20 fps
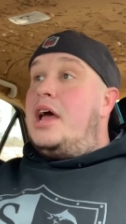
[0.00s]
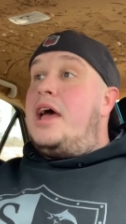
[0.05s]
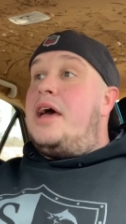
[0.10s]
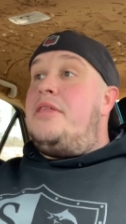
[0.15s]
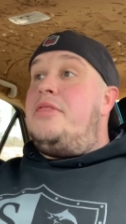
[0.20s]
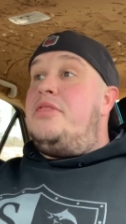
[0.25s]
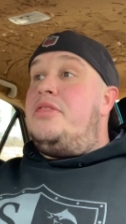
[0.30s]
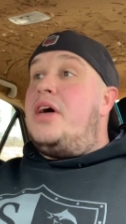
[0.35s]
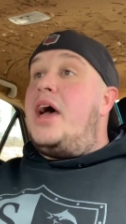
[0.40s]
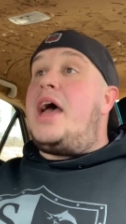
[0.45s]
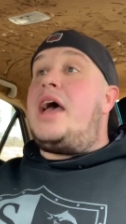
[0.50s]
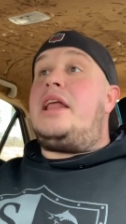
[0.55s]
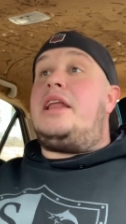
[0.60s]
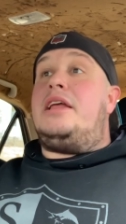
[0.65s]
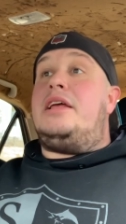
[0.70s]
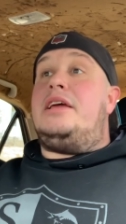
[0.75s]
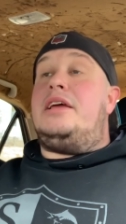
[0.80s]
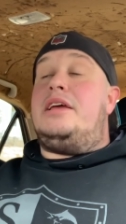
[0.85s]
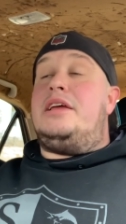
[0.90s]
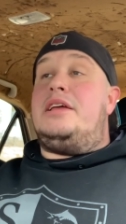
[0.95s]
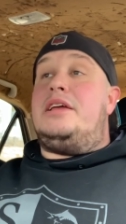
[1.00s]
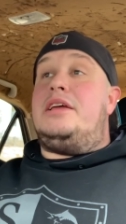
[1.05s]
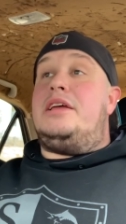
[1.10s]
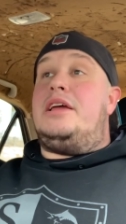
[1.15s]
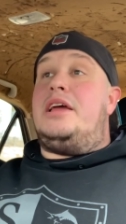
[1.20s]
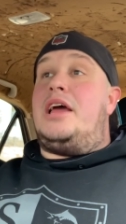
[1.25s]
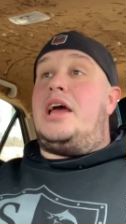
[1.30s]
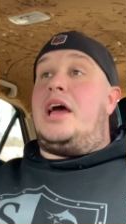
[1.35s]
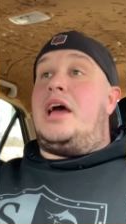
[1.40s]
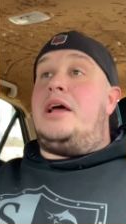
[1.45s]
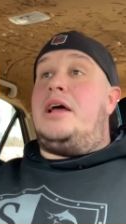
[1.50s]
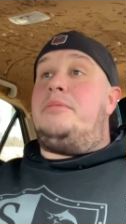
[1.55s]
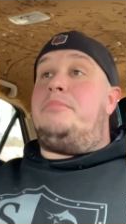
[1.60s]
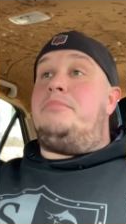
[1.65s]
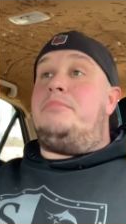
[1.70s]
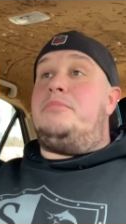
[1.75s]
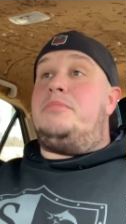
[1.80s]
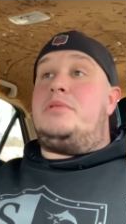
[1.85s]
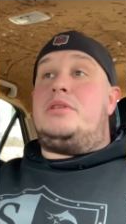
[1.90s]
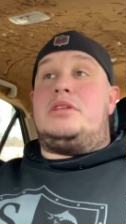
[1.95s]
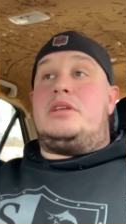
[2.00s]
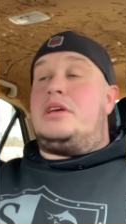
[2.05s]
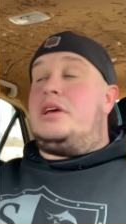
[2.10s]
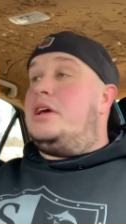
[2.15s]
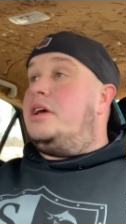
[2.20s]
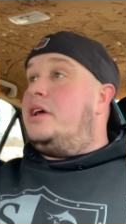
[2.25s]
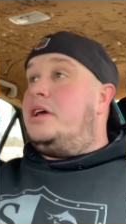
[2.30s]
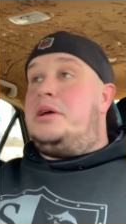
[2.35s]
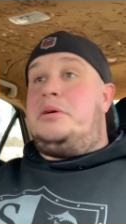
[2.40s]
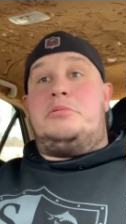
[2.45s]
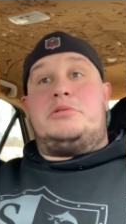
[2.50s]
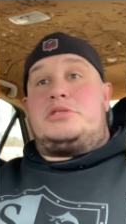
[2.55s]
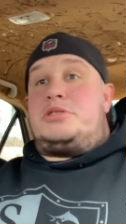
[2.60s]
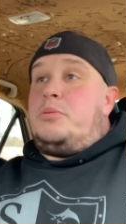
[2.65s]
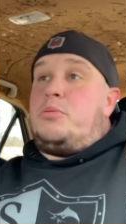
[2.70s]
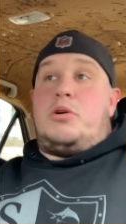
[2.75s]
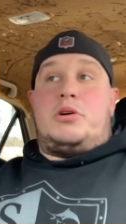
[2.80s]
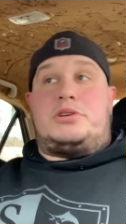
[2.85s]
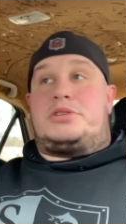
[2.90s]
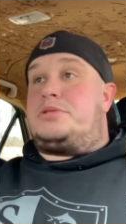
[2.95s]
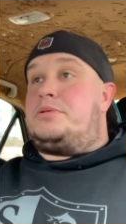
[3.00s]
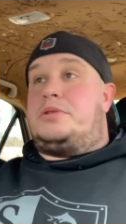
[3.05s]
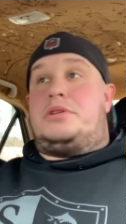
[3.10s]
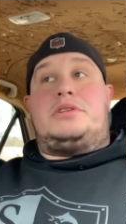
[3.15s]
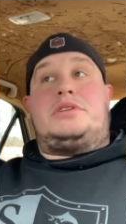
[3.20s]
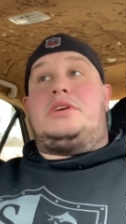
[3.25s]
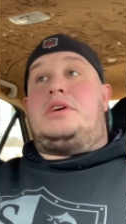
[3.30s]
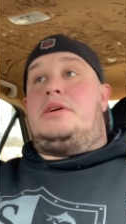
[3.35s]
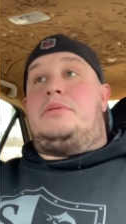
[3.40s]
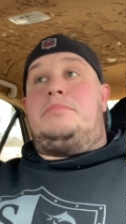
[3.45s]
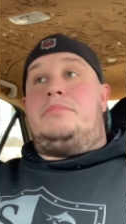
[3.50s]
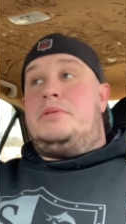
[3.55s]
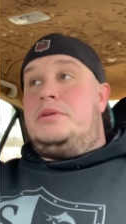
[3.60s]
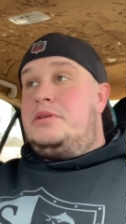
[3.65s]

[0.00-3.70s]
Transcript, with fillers: And that and it was the worst on the team.